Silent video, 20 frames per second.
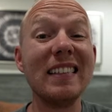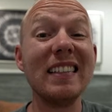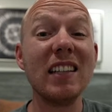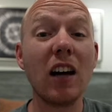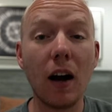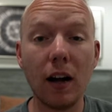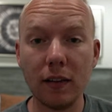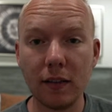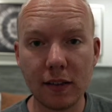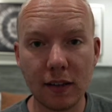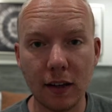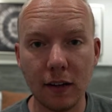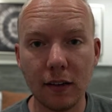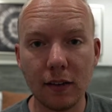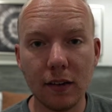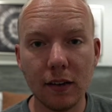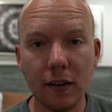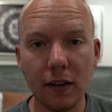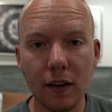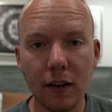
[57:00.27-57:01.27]
nonsense.
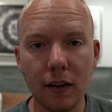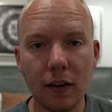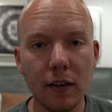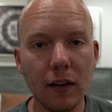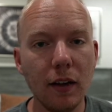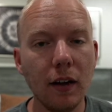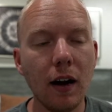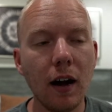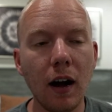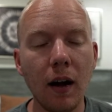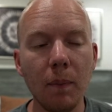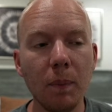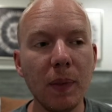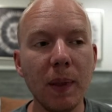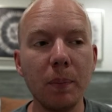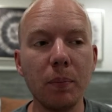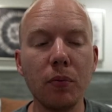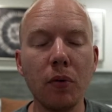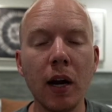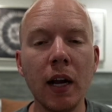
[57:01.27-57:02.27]
The
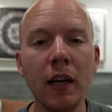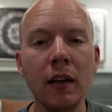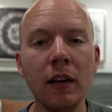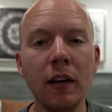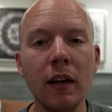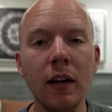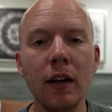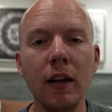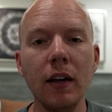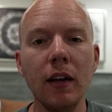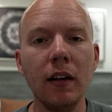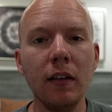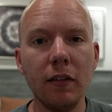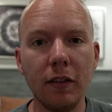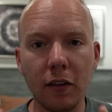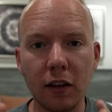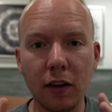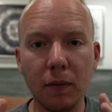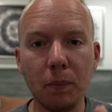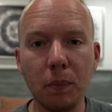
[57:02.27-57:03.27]
brain is a
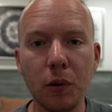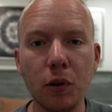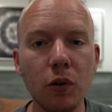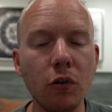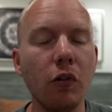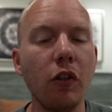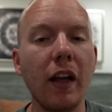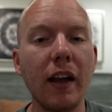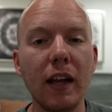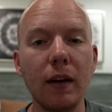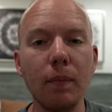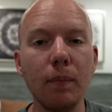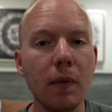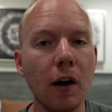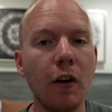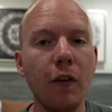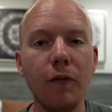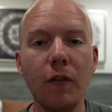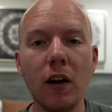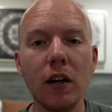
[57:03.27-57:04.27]
computer that can
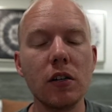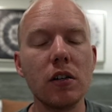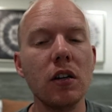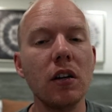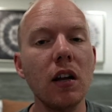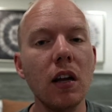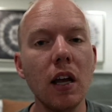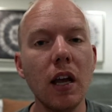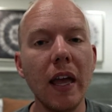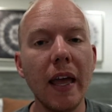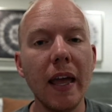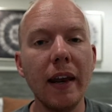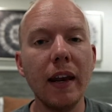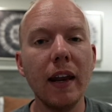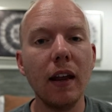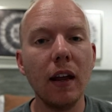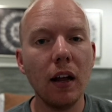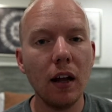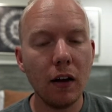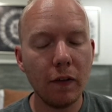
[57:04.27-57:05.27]
malfunction in
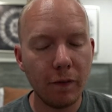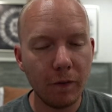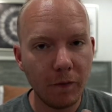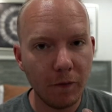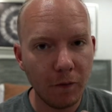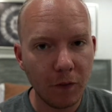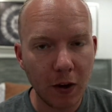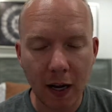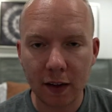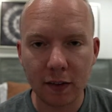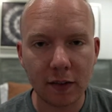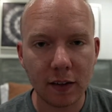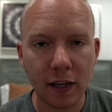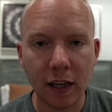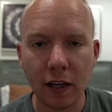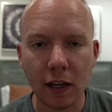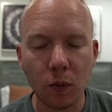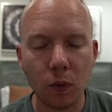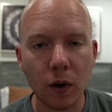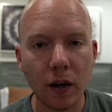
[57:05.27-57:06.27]

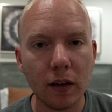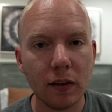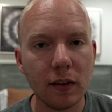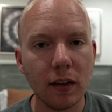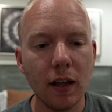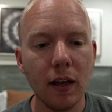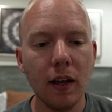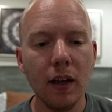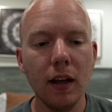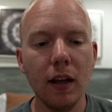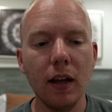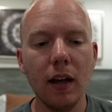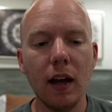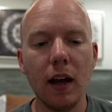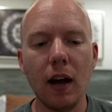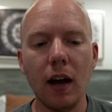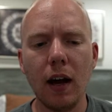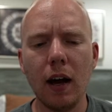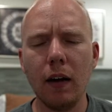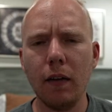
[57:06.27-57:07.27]
fascinating ways.
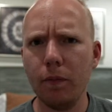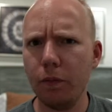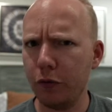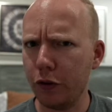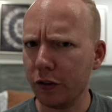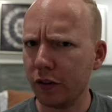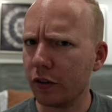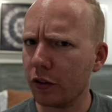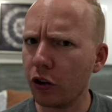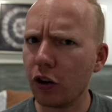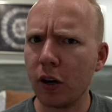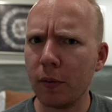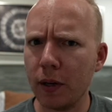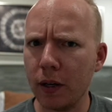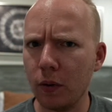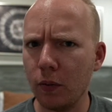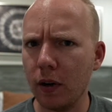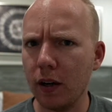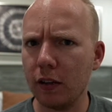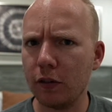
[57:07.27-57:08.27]

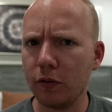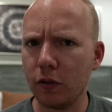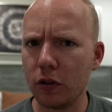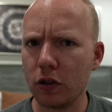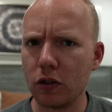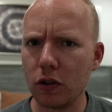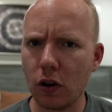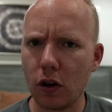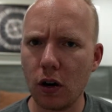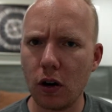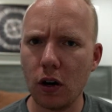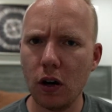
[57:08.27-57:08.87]
Disturbing ways, for sure.